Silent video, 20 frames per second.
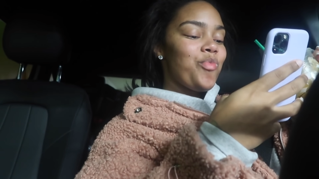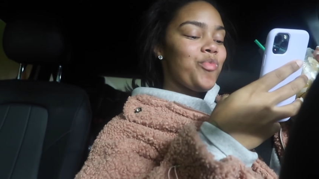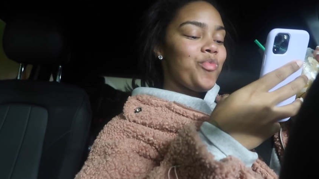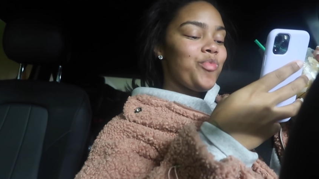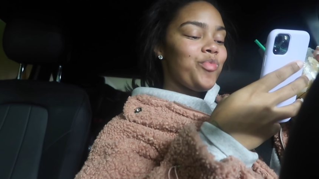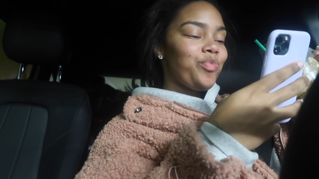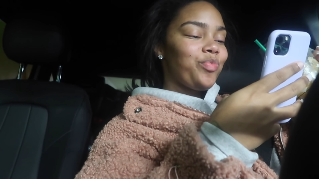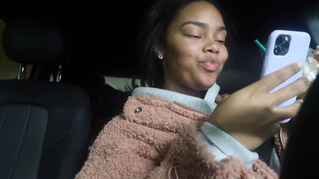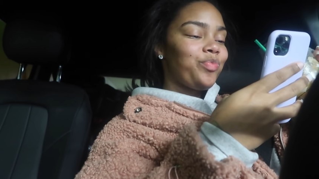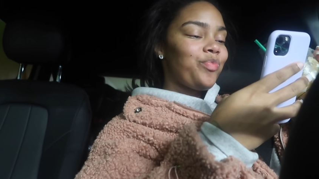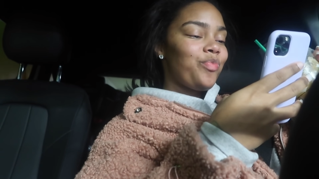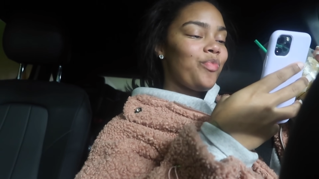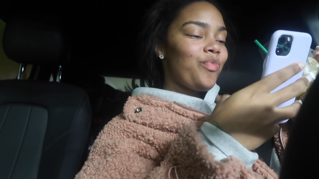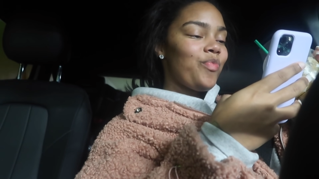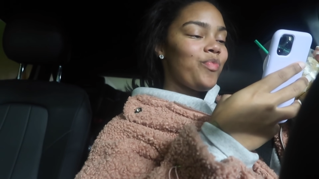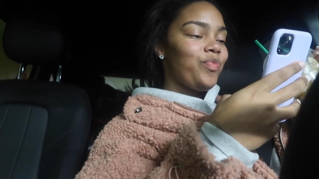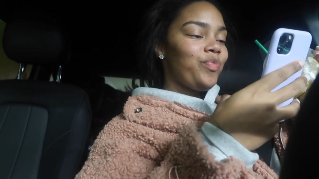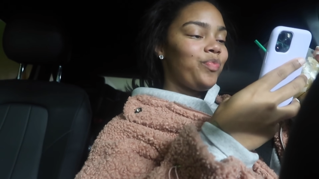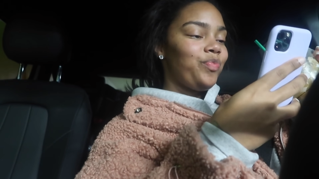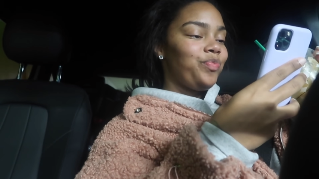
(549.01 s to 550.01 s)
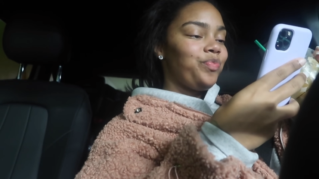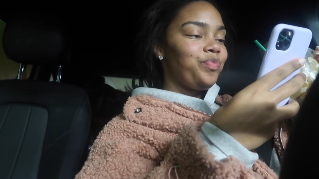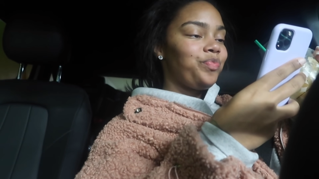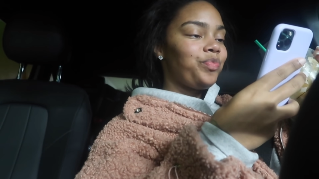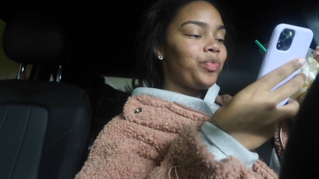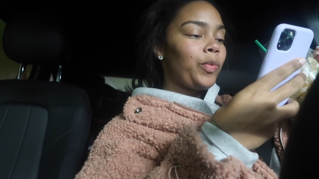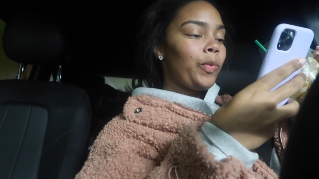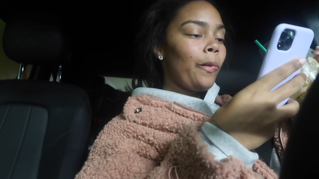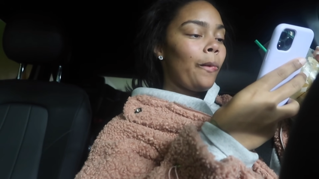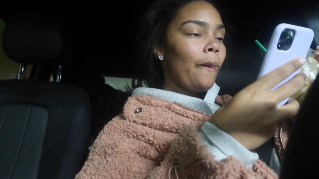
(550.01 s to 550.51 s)

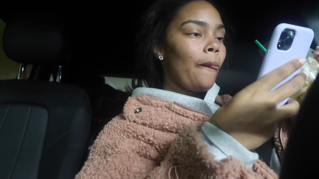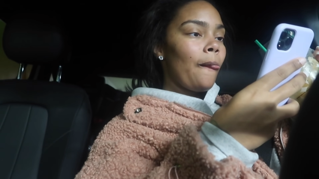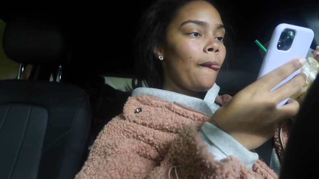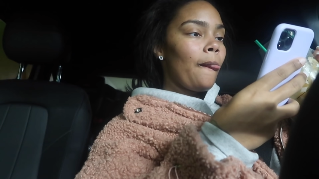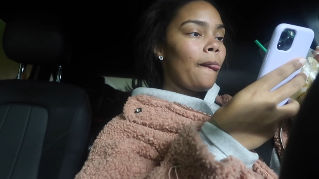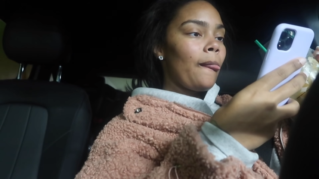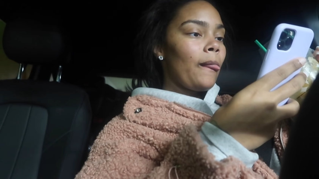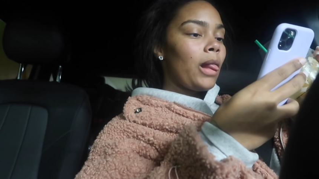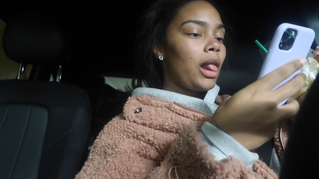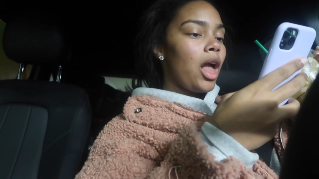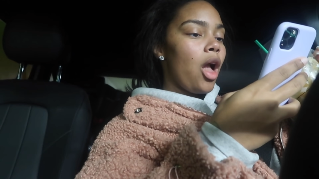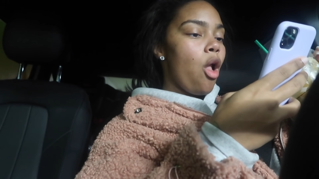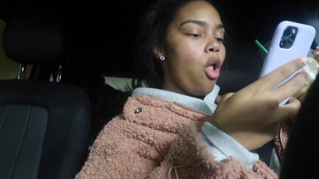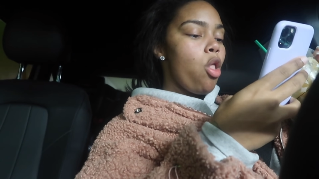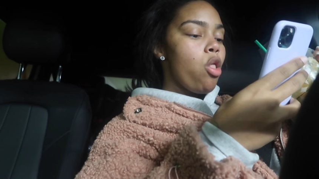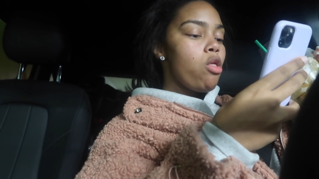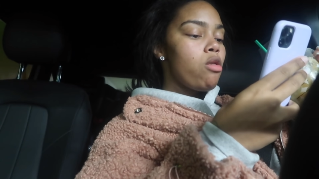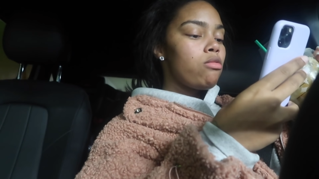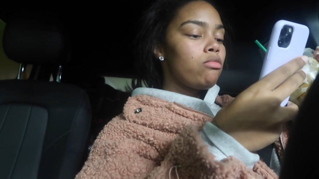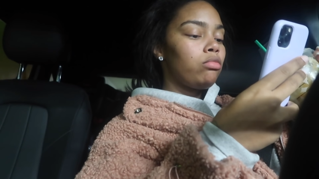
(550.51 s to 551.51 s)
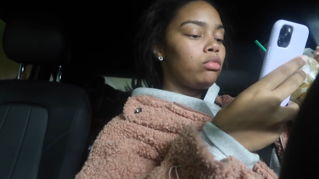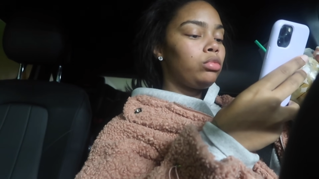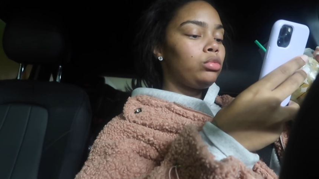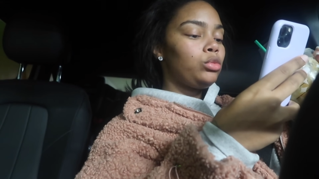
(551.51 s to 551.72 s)
(no one is talking)